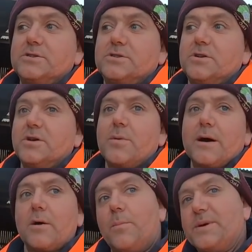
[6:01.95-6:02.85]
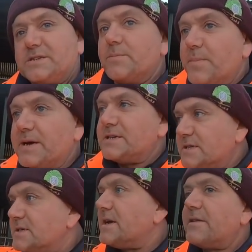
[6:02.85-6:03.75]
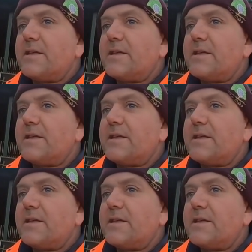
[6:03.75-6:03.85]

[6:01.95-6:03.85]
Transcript: so you ain't got bits and pieces here,